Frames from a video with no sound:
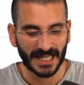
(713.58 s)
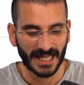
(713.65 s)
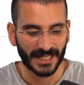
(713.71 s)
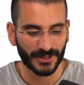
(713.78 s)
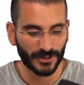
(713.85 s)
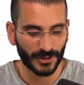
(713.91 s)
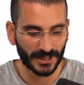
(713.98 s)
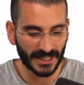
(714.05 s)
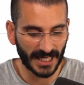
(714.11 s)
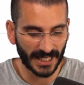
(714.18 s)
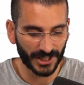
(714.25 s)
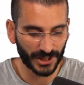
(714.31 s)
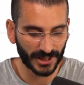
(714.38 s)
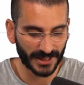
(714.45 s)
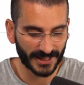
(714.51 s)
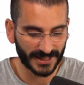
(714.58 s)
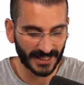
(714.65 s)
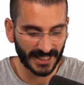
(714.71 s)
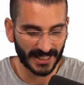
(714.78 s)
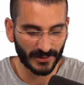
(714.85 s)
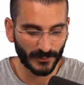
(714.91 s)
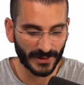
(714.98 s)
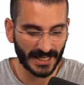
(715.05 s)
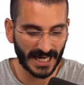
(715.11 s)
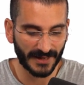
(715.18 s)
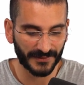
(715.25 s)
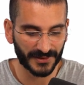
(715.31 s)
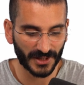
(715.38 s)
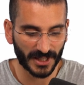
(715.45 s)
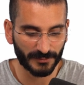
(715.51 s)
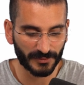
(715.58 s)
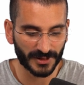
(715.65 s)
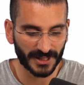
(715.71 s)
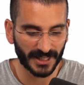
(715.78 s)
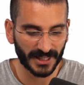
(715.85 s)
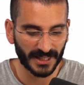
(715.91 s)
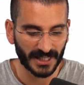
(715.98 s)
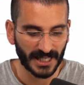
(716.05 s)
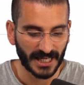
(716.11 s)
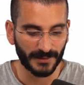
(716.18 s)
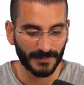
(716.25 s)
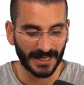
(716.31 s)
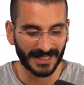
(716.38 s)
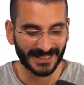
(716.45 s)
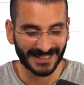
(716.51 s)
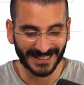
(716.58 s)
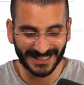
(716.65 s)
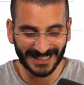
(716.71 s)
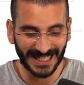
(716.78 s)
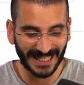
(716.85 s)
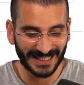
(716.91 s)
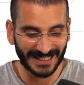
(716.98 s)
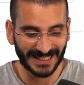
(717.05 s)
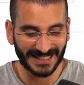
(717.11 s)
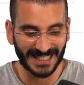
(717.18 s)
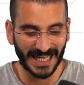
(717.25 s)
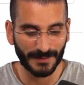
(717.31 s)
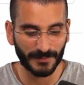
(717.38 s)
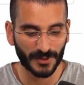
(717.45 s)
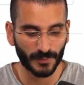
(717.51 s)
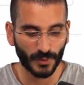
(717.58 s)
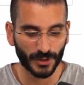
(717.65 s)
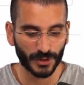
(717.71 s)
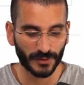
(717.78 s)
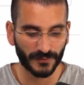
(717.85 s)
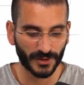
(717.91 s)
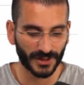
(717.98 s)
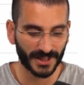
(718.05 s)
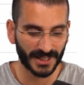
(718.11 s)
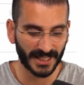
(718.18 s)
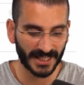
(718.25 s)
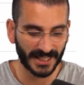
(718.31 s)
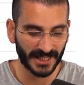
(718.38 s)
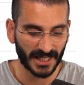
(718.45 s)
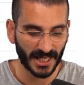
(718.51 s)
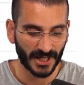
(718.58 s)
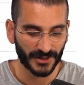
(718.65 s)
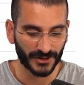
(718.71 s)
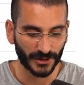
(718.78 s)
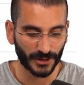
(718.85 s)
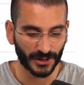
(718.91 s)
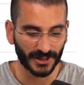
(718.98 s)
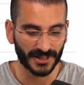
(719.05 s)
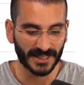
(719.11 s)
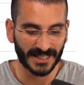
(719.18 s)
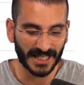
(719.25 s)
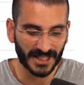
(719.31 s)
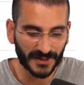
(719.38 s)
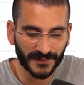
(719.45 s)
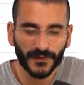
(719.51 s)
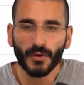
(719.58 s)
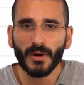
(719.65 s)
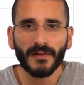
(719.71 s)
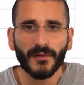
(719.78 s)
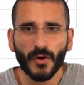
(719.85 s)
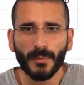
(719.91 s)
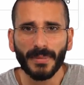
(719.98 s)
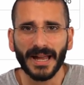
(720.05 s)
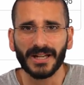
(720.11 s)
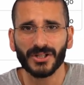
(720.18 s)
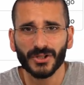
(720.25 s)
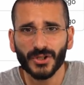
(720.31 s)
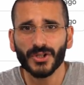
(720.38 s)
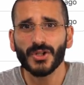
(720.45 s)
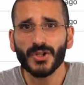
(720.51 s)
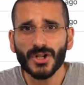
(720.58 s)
and you can actually see we have Cypress here and it's exactly the same as what you've just seen. So you can test this 404 page. Do you